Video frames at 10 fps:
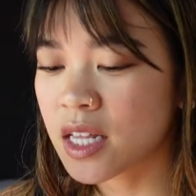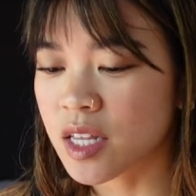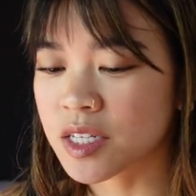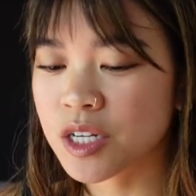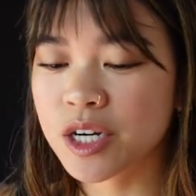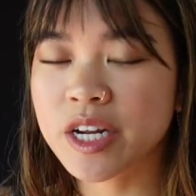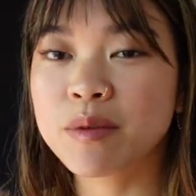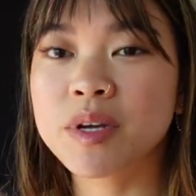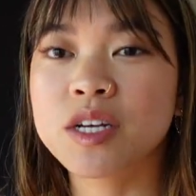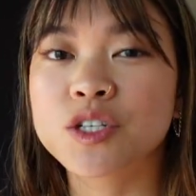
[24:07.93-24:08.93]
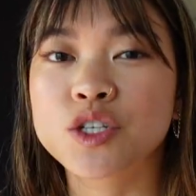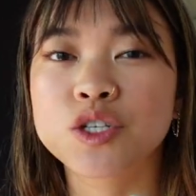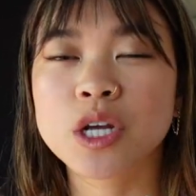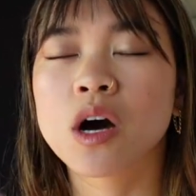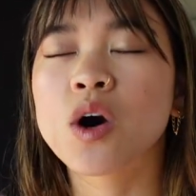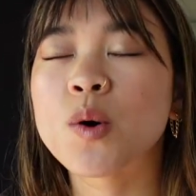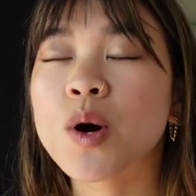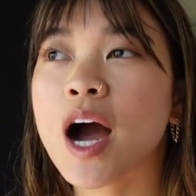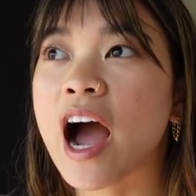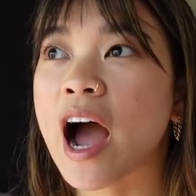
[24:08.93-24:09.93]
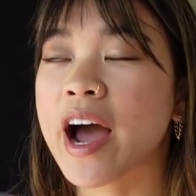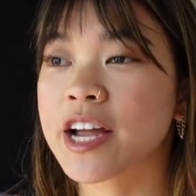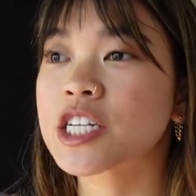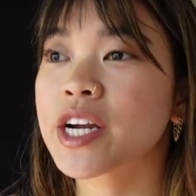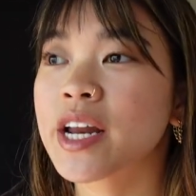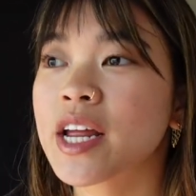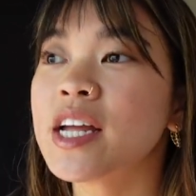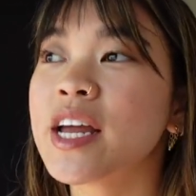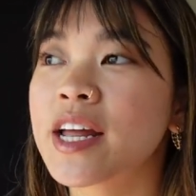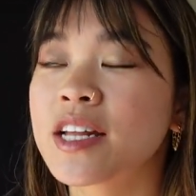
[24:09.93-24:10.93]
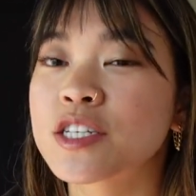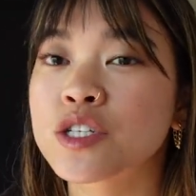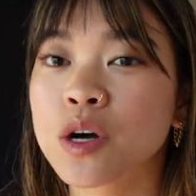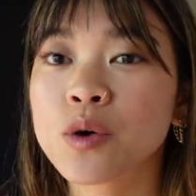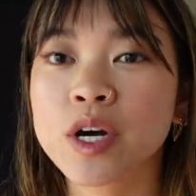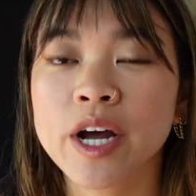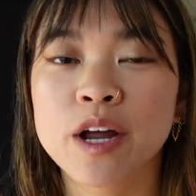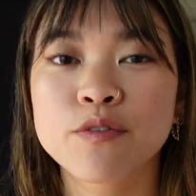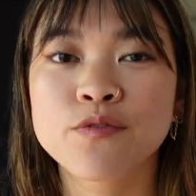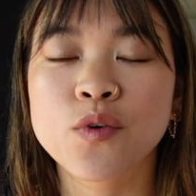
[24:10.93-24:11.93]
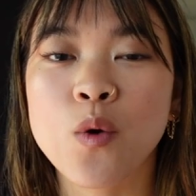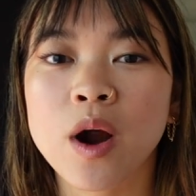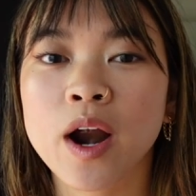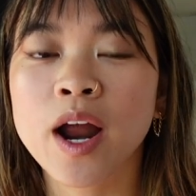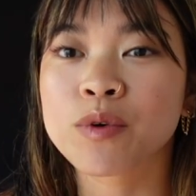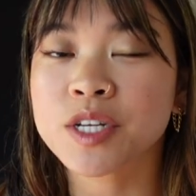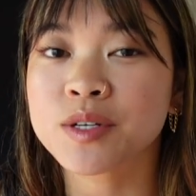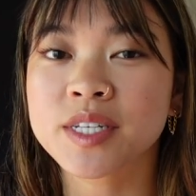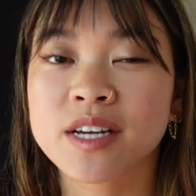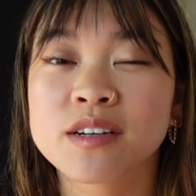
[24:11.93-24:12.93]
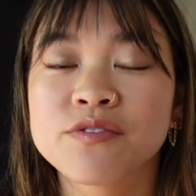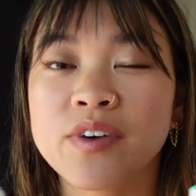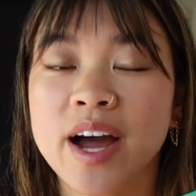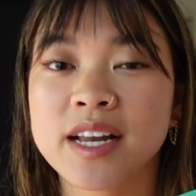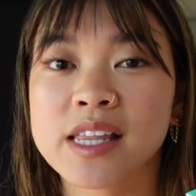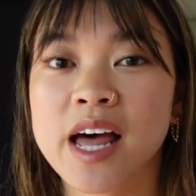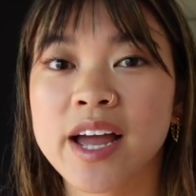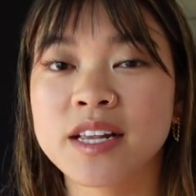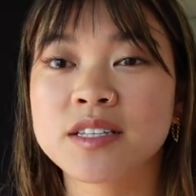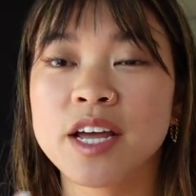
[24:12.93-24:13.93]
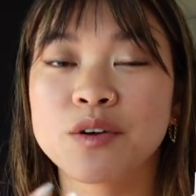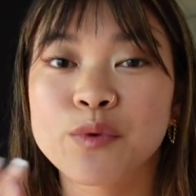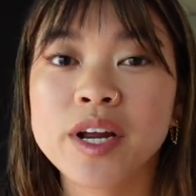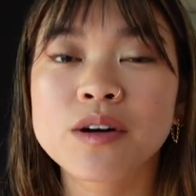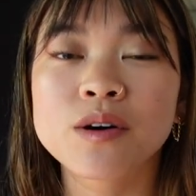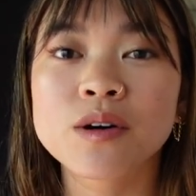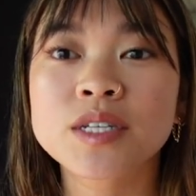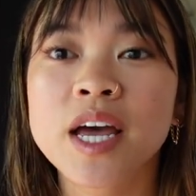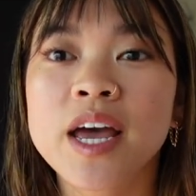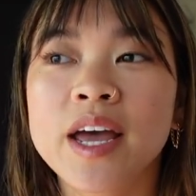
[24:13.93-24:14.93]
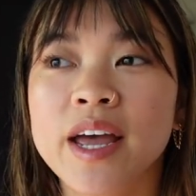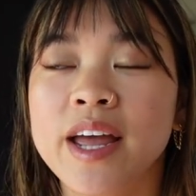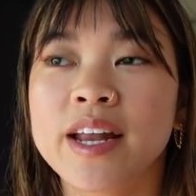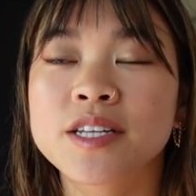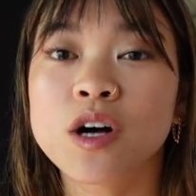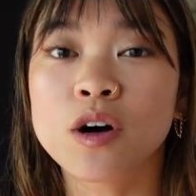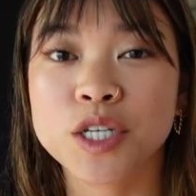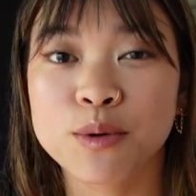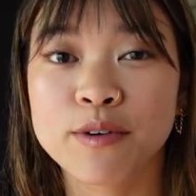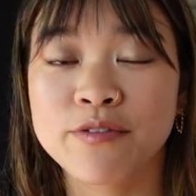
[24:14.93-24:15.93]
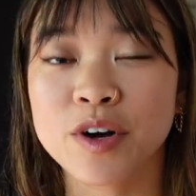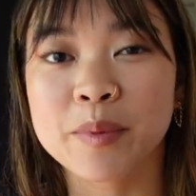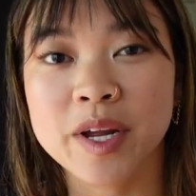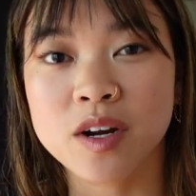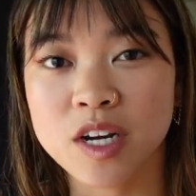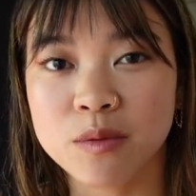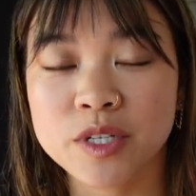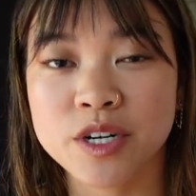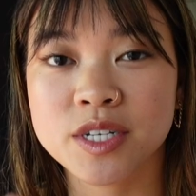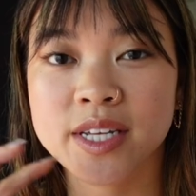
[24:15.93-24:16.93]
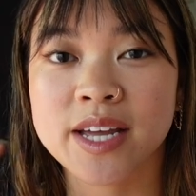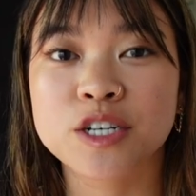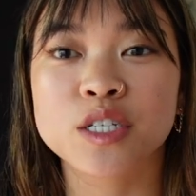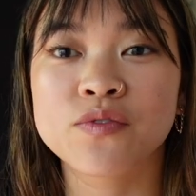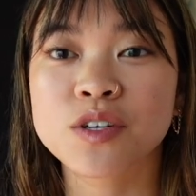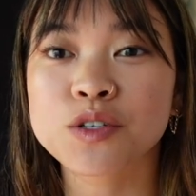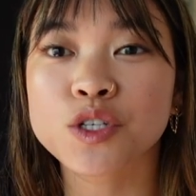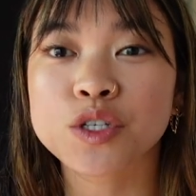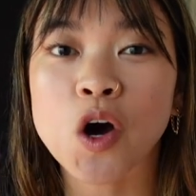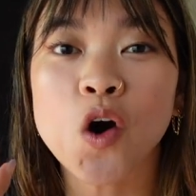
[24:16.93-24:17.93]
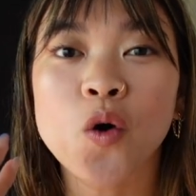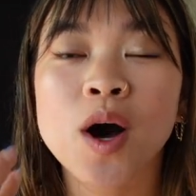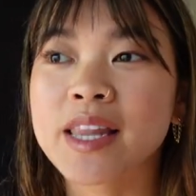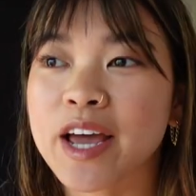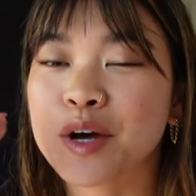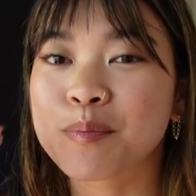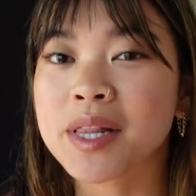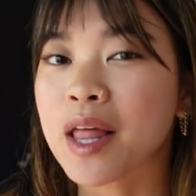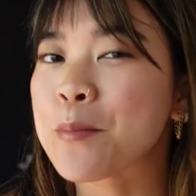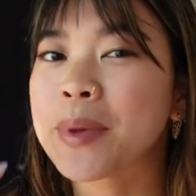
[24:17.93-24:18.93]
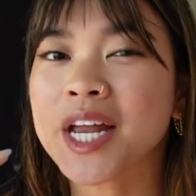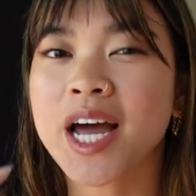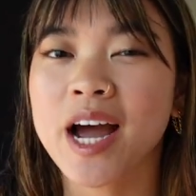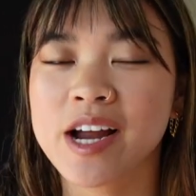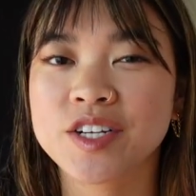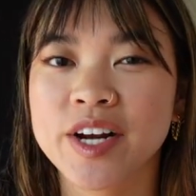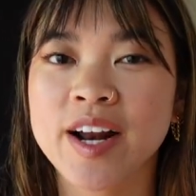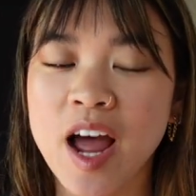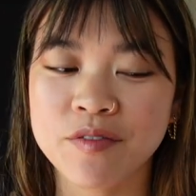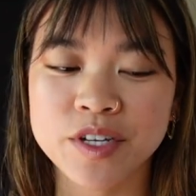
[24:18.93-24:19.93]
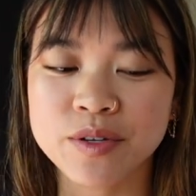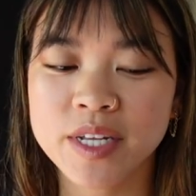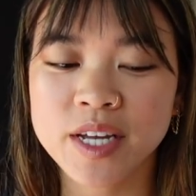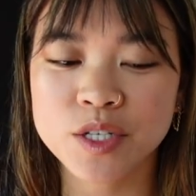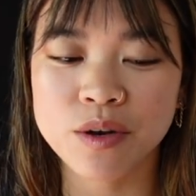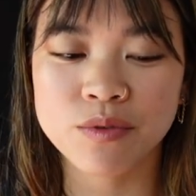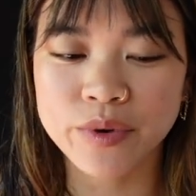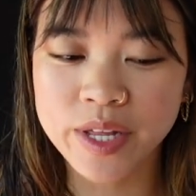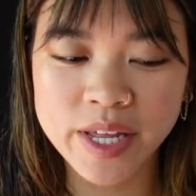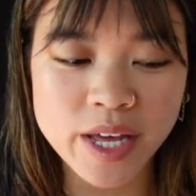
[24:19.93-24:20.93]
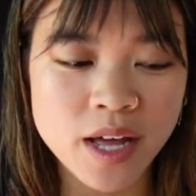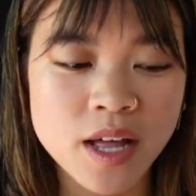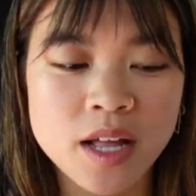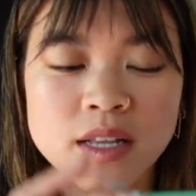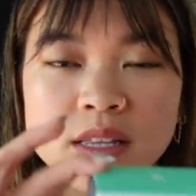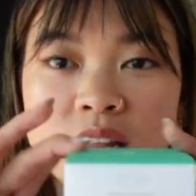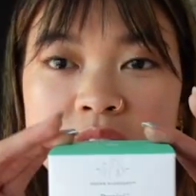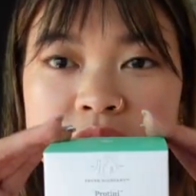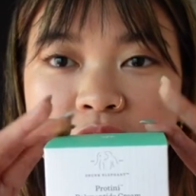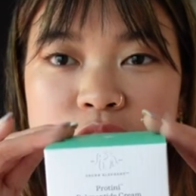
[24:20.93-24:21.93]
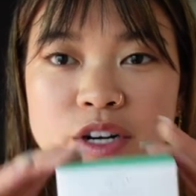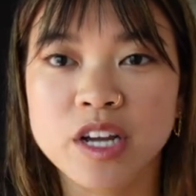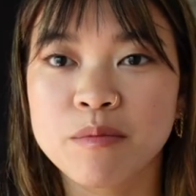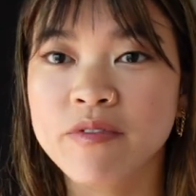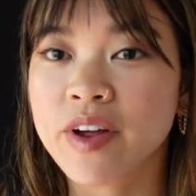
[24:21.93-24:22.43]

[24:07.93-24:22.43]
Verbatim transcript: This cream is so hydrating. It is so good for reducing fine lines and wrinkles. It is also a firming cream, so your skin just feels so like plump and hydrated after using it. So I really love this cream.